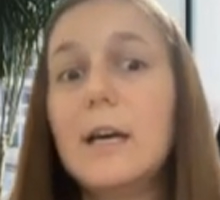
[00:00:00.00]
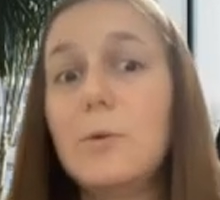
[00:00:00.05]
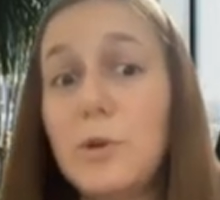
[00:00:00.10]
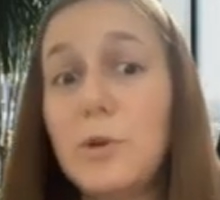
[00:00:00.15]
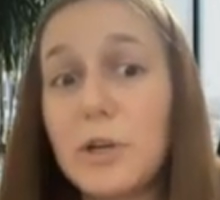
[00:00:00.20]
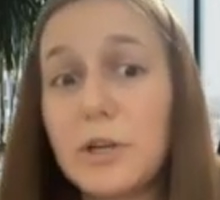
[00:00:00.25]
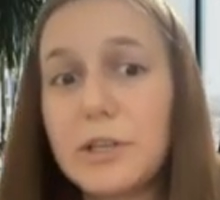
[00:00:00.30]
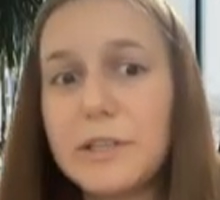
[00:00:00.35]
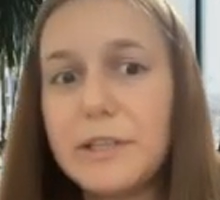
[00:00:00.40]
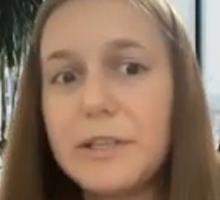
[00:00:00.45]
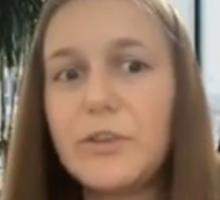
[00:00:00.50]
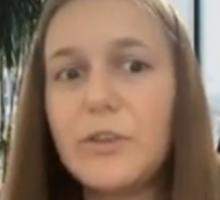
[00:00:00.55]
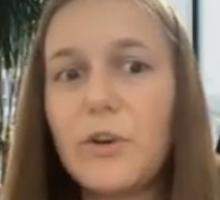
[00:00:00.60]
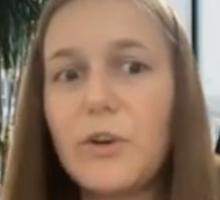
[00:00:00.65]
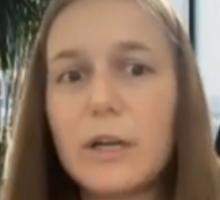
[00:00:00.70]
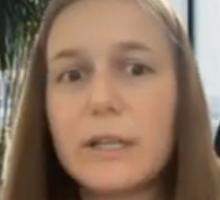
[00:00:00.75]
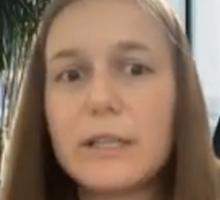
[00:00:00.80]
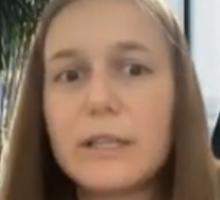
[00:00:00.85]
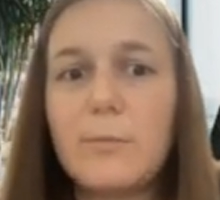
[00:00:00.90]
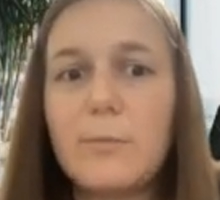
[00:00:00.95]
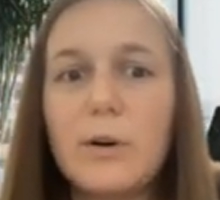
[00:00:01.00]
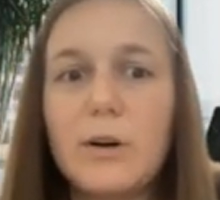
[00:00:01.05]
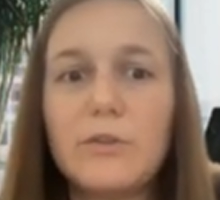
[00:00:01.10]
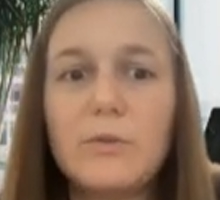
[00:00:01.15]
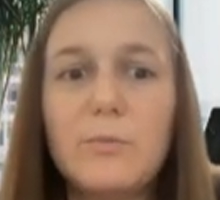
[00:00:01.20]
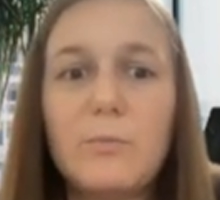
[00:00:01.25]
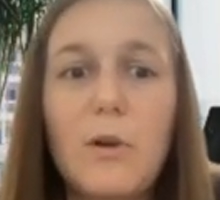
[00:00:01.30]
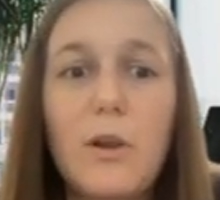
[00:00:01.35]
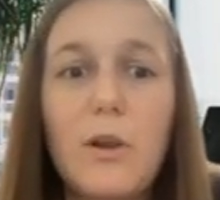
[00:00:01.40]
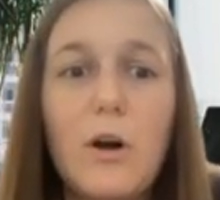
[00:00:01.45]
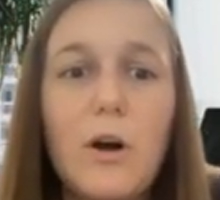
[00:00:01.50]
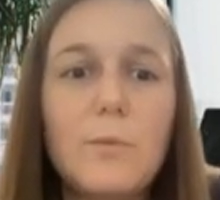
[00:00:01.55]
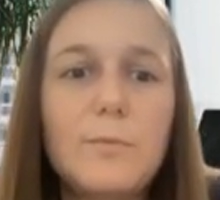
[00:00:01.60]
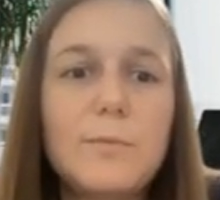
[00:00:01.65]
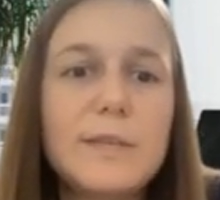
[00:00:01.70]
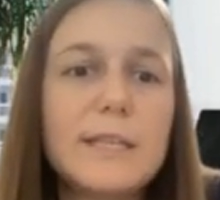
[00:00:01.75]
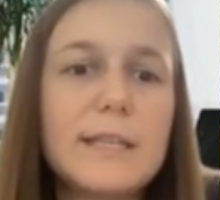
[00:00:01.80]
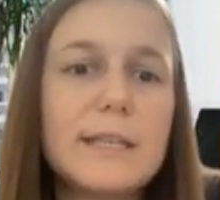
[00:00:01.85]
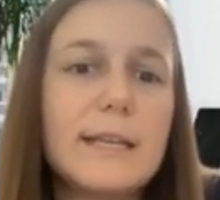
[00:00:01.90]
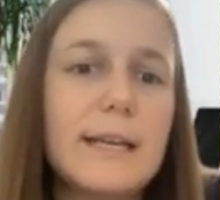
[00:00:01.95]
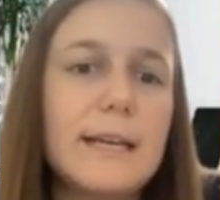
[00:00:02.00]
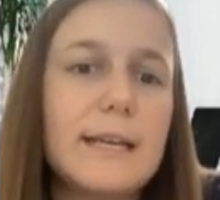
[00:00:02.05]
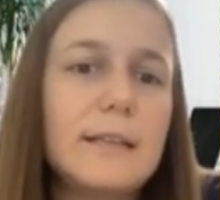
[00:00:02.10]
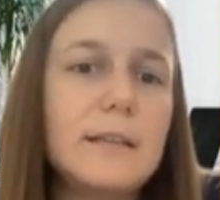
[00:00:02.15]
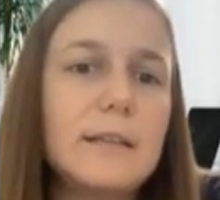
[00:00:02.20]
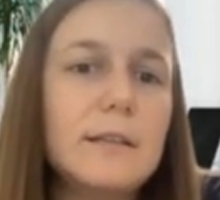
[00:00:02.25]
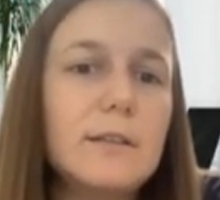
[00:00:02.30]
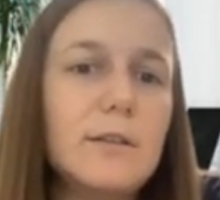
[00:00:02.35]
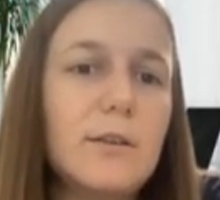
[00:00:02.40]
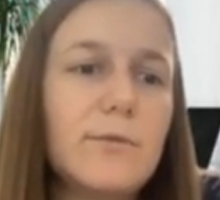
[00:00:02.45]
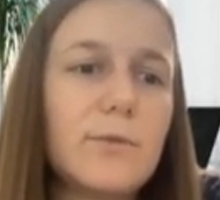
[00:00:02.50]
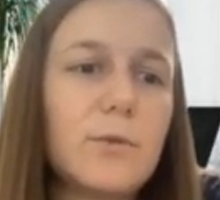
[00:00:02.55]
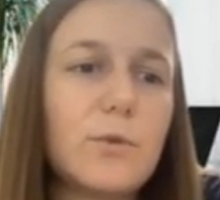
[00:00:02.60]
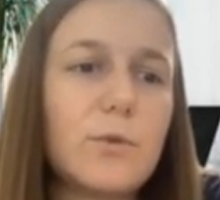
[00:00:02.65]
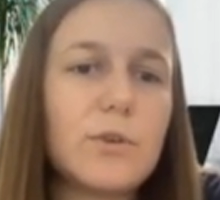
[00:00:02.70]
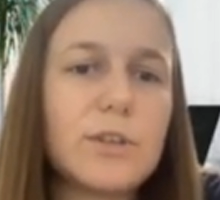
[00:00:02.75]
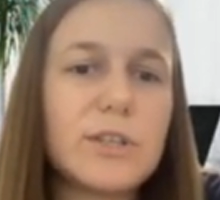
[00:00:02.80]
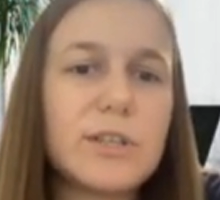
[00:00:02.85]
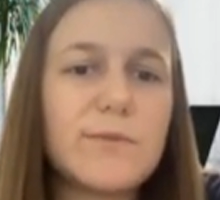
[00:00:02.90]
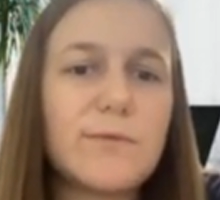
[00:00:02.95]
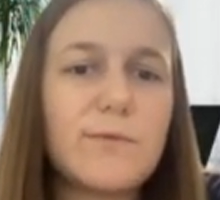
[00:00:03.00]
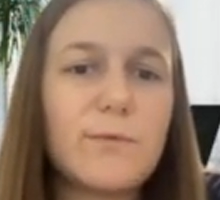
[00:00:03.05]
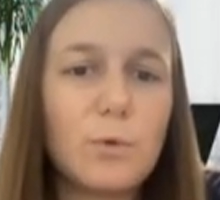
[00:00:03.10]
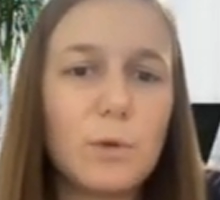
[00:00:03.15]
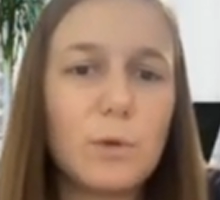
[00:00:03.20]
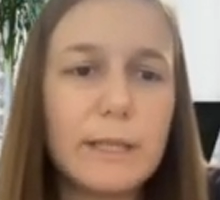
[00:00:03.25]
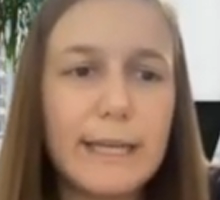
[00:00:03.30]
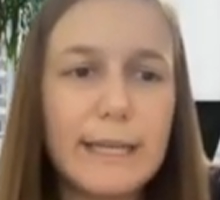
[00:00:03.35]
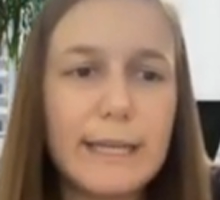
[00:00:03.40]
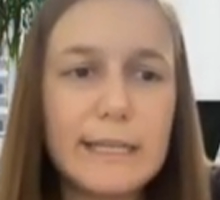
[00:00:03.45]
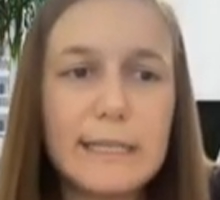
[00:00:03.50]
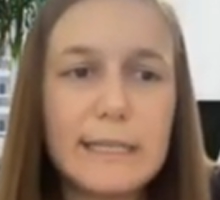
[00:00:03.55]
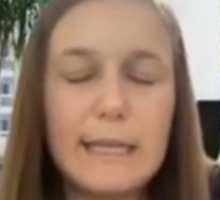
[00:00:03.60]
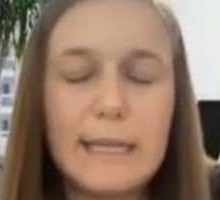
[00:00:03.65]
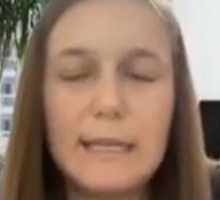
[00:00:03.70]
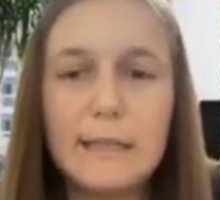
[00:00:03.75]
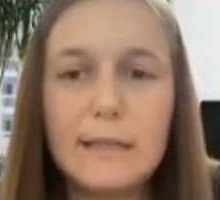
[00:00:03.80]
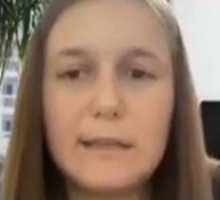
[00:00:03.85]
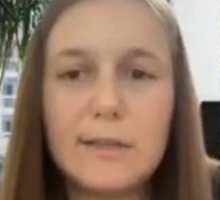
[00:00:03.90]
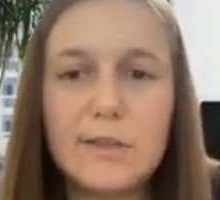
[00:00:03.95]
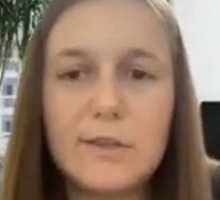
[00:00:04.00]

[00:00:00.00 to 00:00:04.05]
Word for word: we already talked about blobs and of course full text data.